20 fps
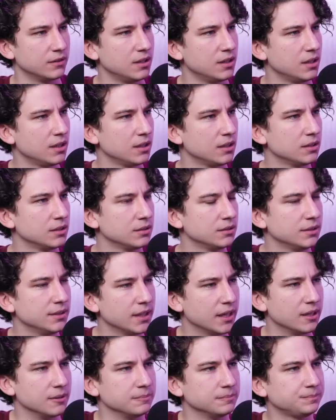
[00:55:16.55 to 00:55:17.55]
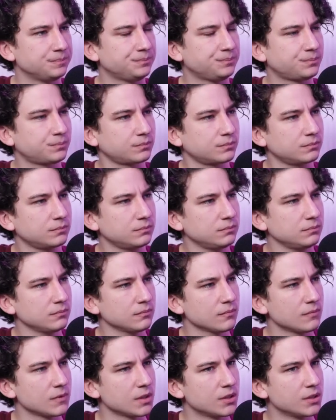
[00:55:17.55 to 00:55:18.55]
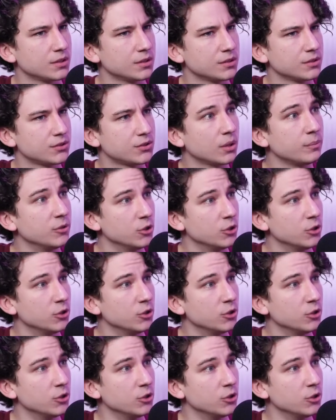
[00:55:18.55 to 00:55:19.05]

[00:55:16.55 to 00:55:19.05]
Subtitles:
City. Always was, and it is even more now.